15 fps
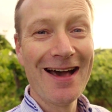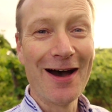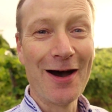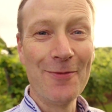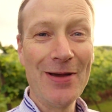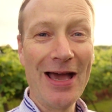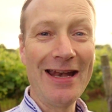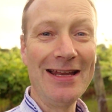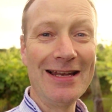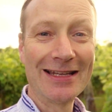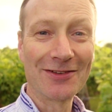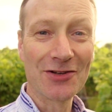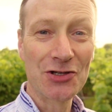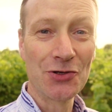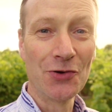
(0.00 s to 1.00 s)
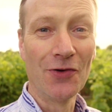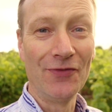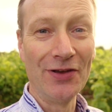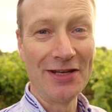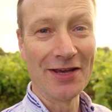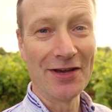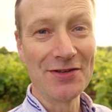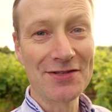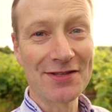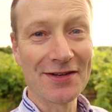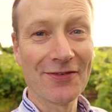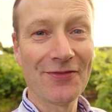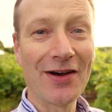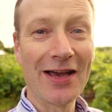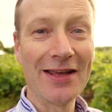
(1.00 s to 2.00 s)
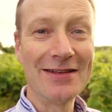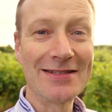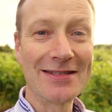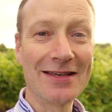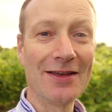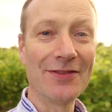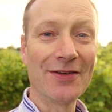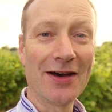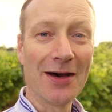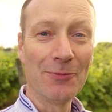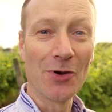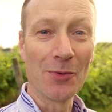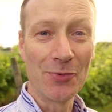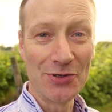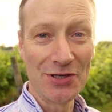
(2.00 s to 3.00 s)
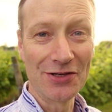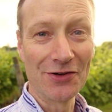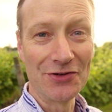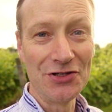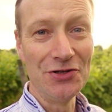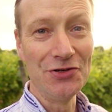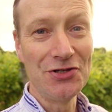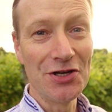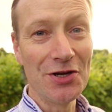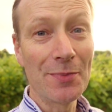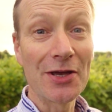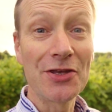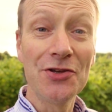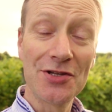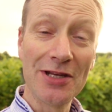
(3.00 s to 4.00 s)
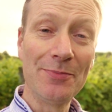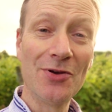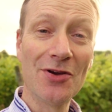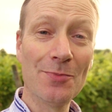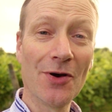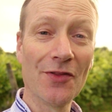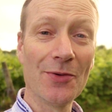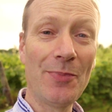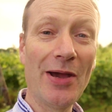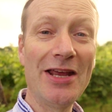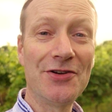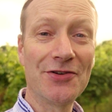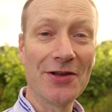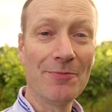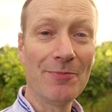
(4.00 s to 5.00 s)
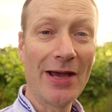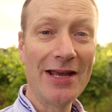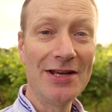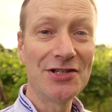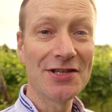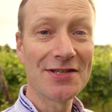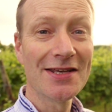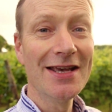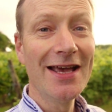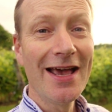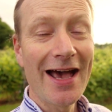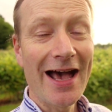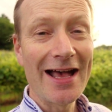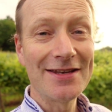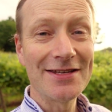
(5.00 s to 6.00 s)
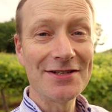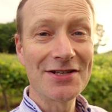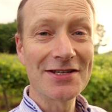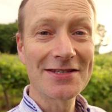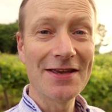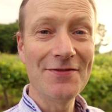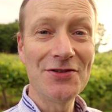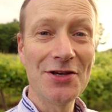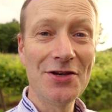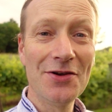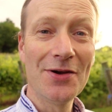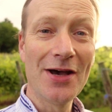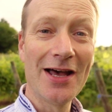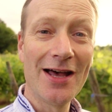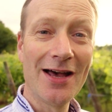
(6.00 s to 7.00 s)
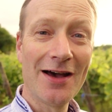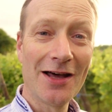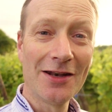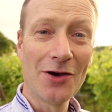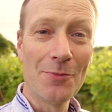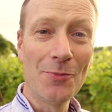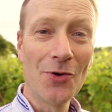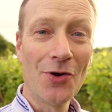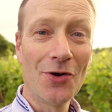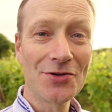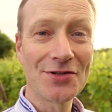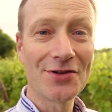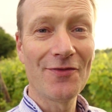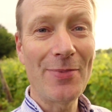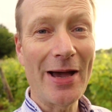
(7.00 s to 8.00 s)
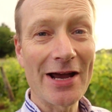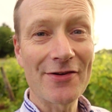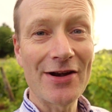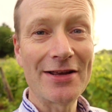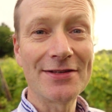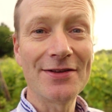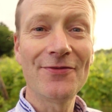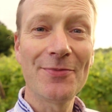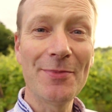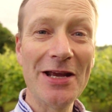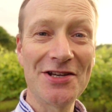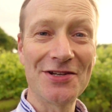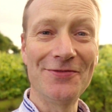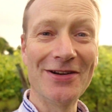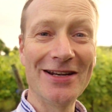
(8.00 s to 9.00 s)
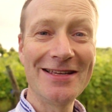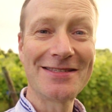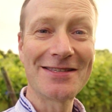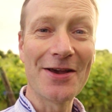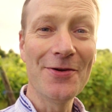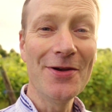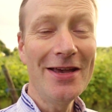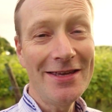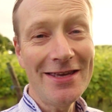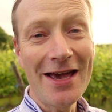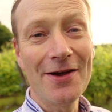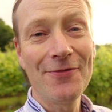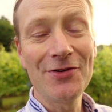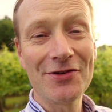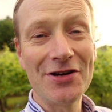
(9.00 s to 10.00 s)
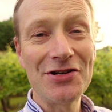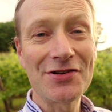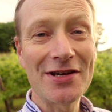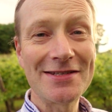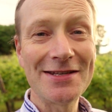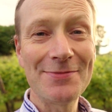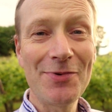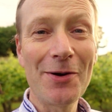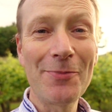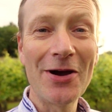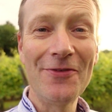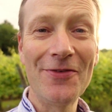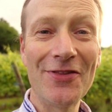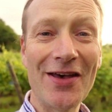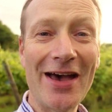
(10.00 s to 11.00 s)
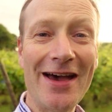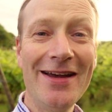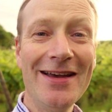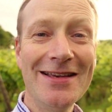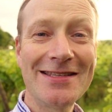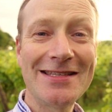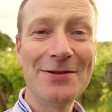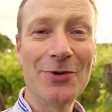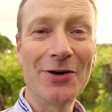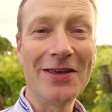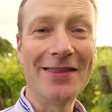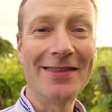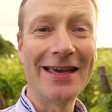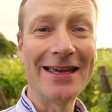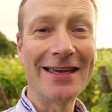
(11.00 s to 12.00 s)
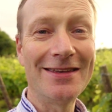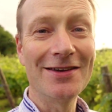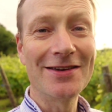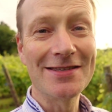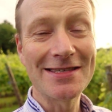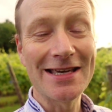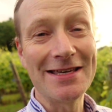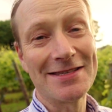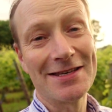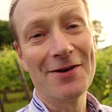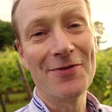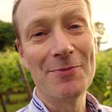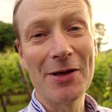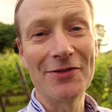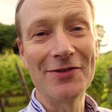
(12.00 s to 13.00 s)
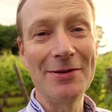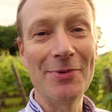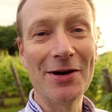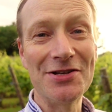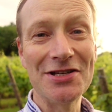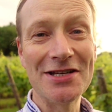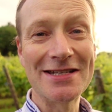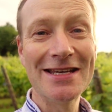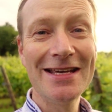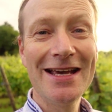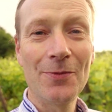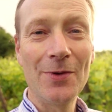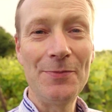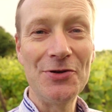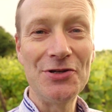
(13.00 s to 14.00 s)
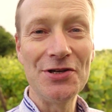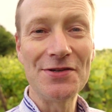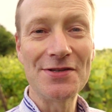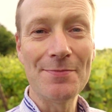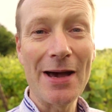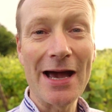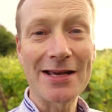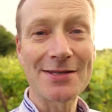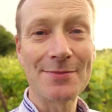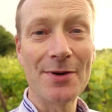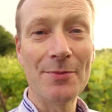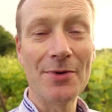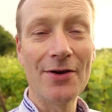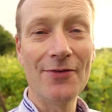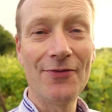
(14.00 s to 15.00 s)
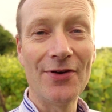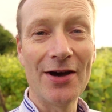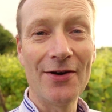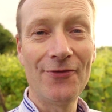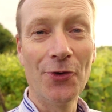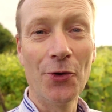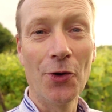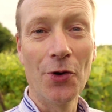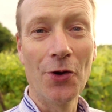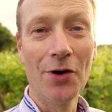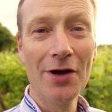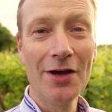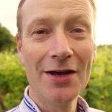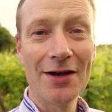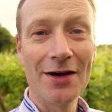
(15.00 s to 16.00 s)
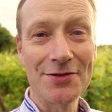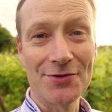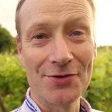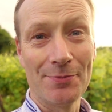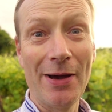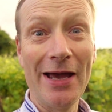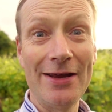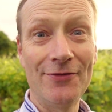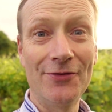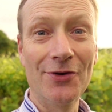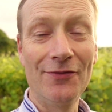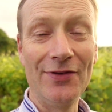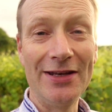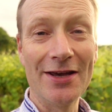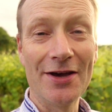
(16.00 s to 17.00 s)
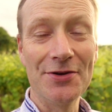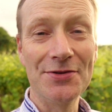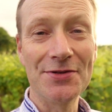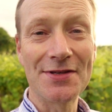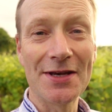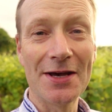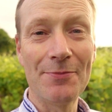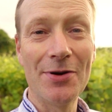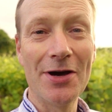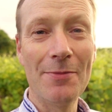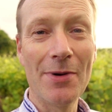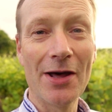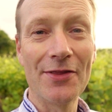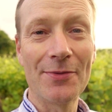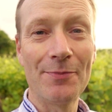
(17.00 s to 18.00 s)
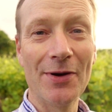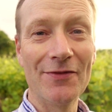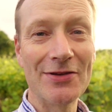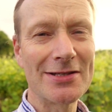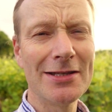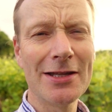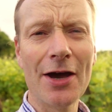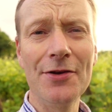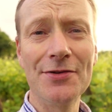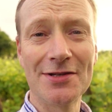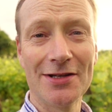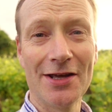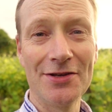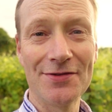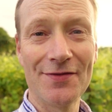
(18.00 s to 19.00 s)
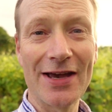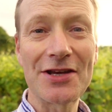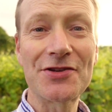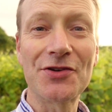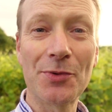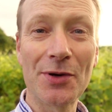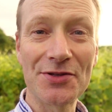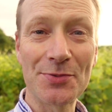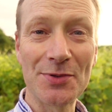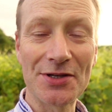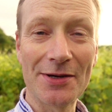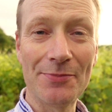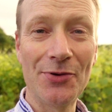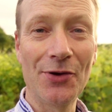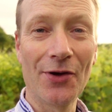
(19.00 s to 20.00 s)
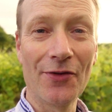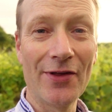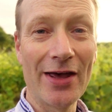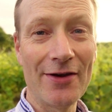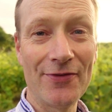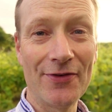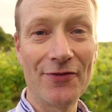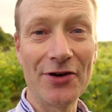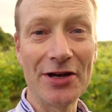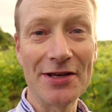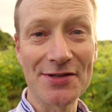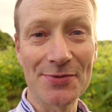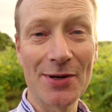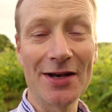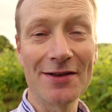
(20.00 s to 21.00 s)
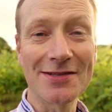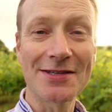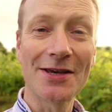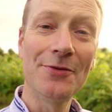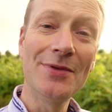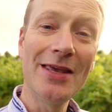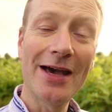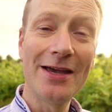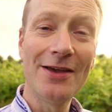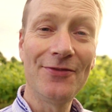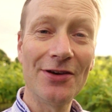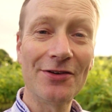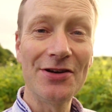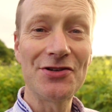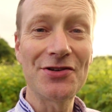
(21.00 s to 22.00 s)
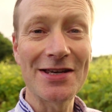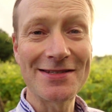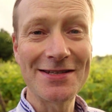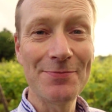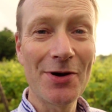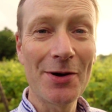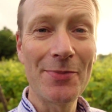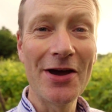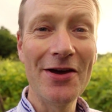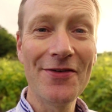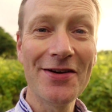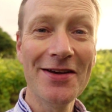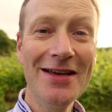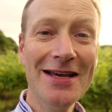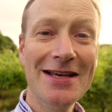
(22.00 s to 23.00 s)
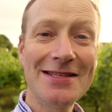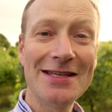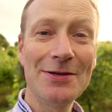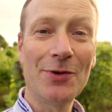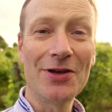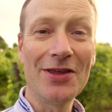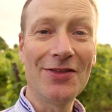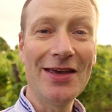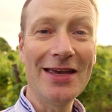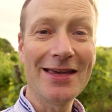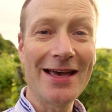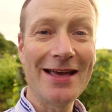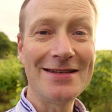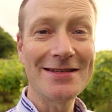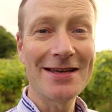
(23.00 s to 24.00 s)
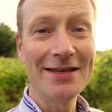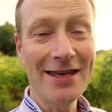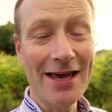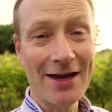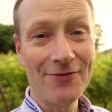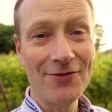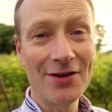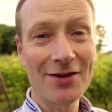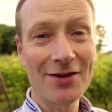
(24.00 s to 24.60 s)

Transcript: Any little short videos that I find that I'm not putting on YouTube, I usually put them on the Patreon pages, and it just gives you a lot more sort of background information really. So yeah, if you're interested, pop over there, see what you think. You can set yourself a monthly budget. We produce a maximum of 4 sort of paid for videos per month, but there's loads and loads of extra ones which I put on there for free as well. So yeah, if you're interested, pop over, see what you think, and yeah, if you